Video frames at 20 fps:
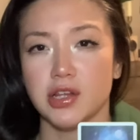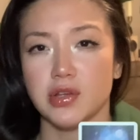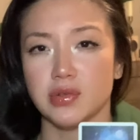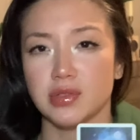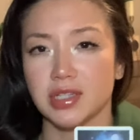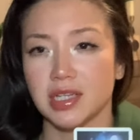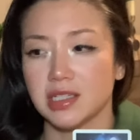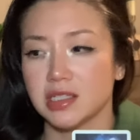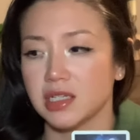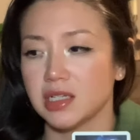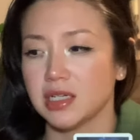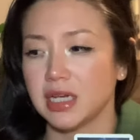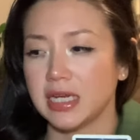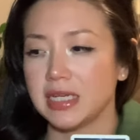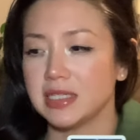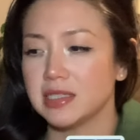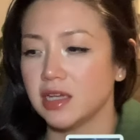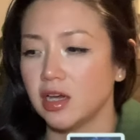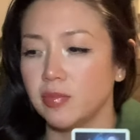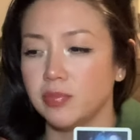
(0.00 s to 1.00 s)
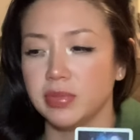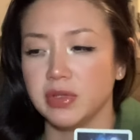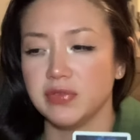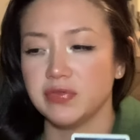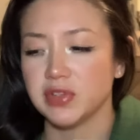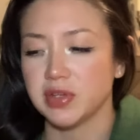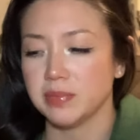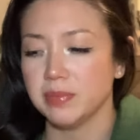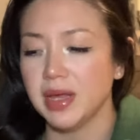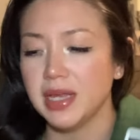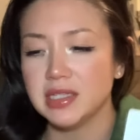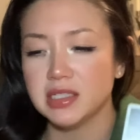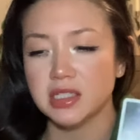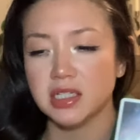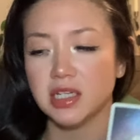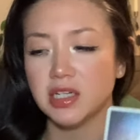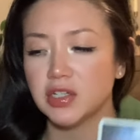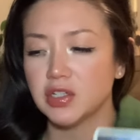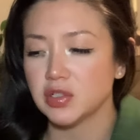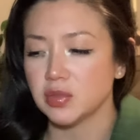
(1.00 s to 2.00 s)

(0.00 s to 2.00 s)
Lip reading: You sent a nice uplifting message,